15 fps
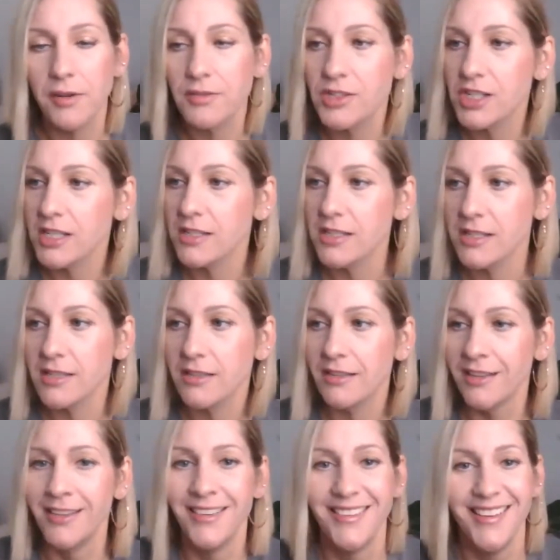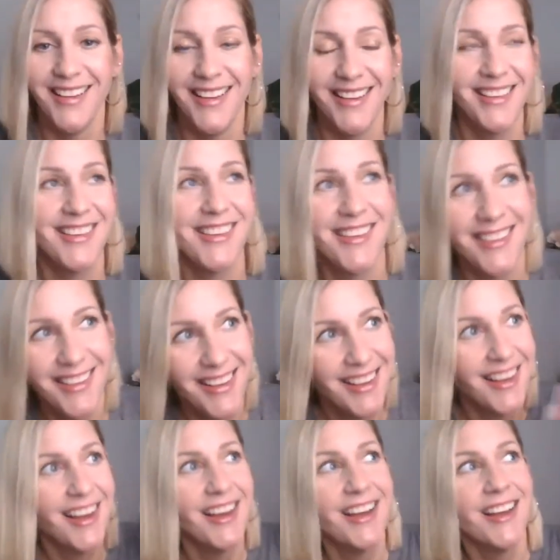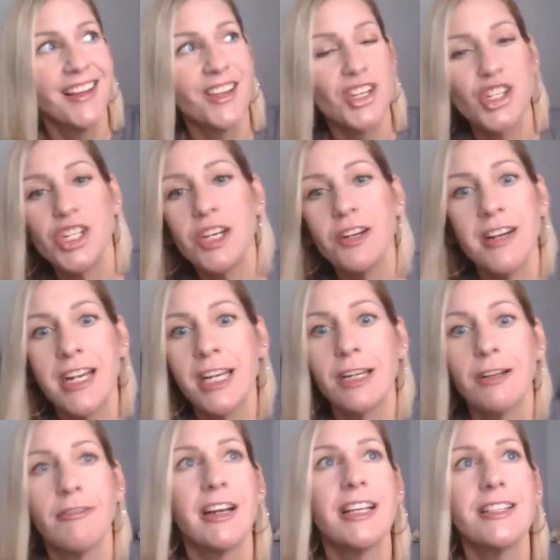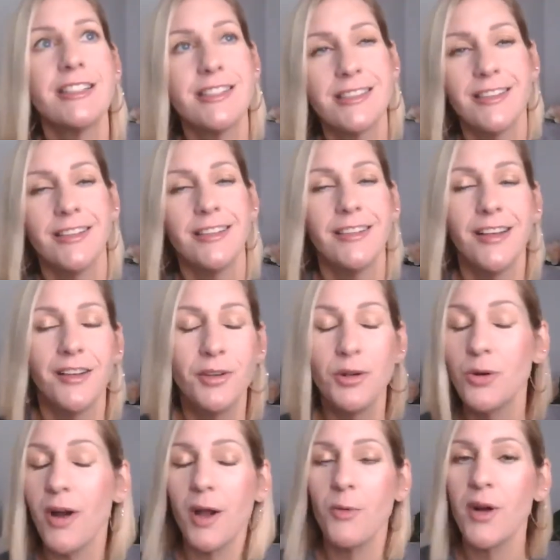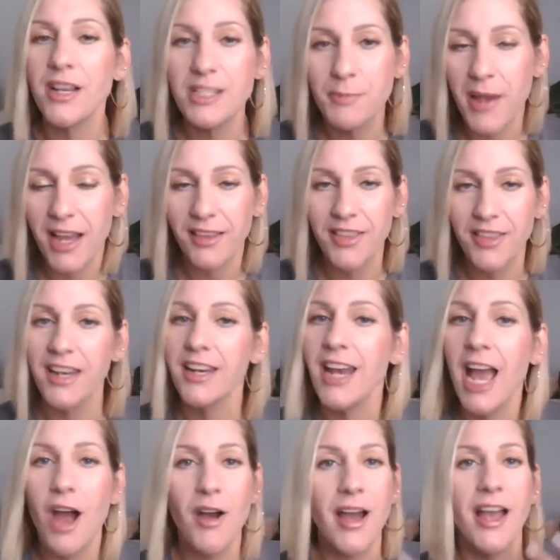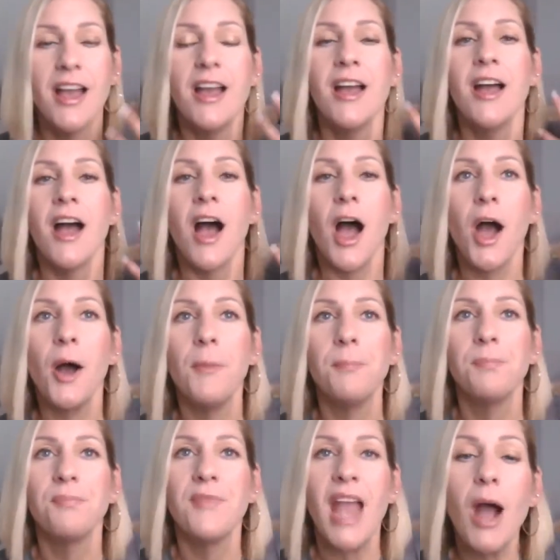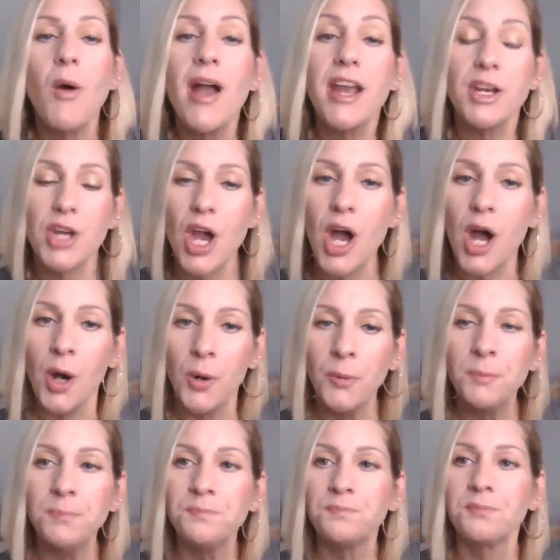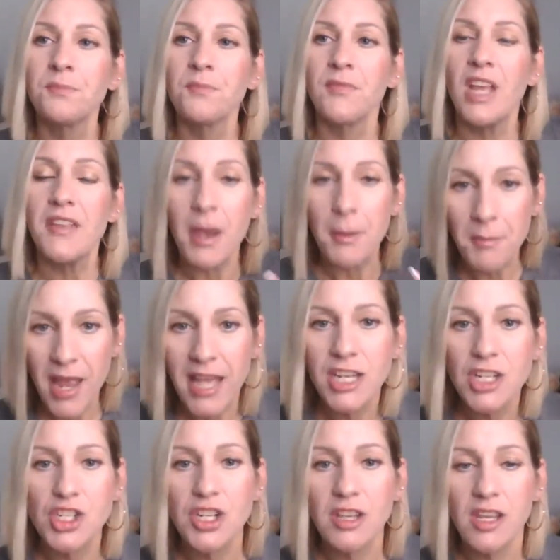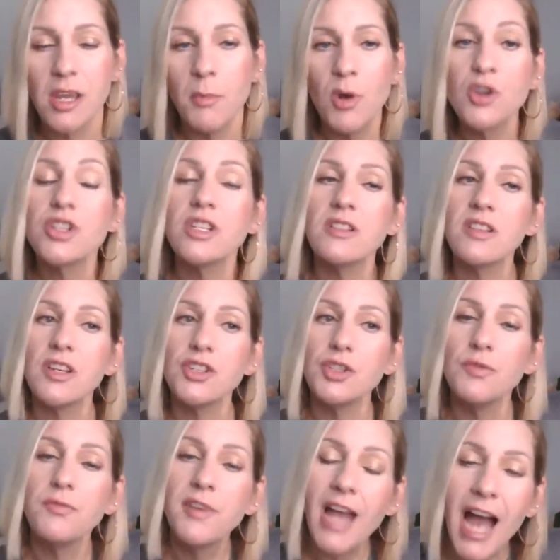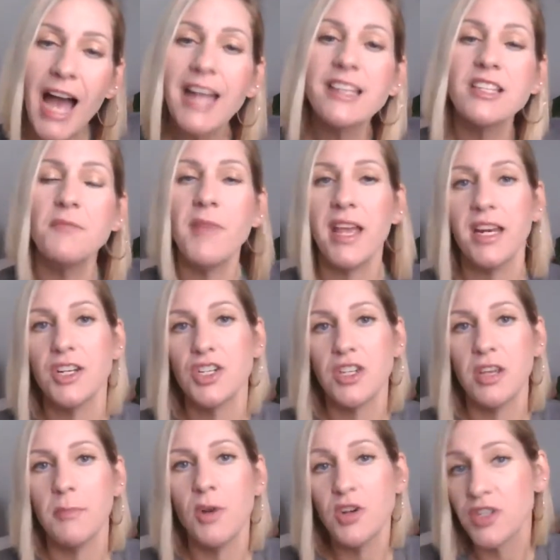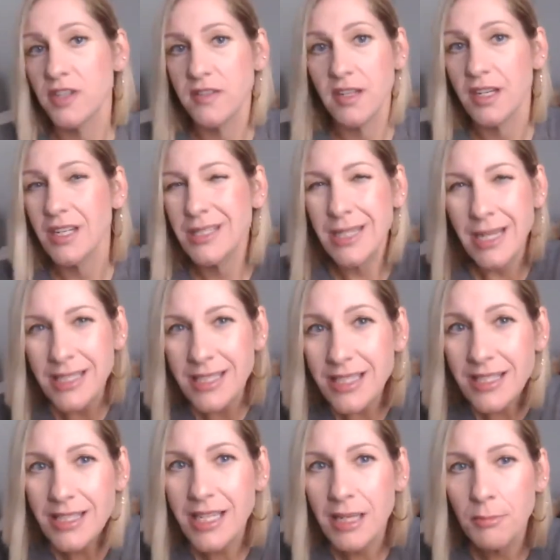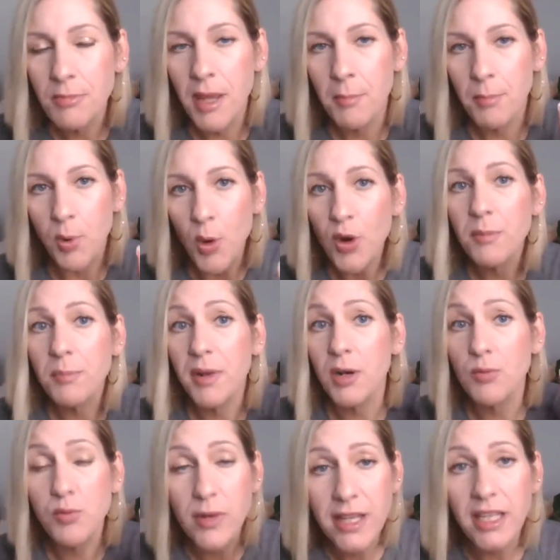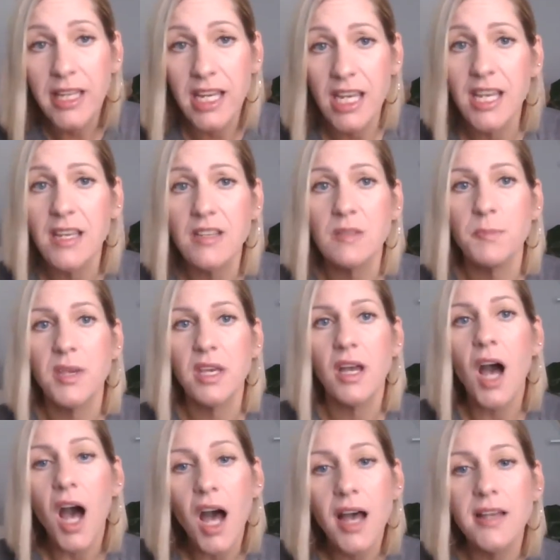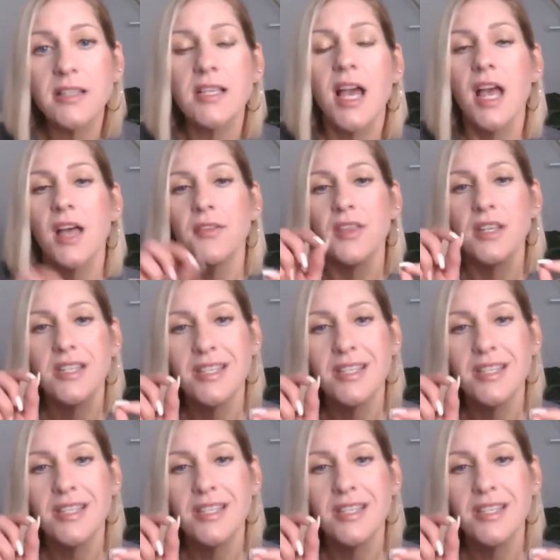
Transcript: just the sheer ignorance of who I was back then. And now I know that managing the emotions, because you've got to manage the emotions, and it doesn't seem important, but it really is, because the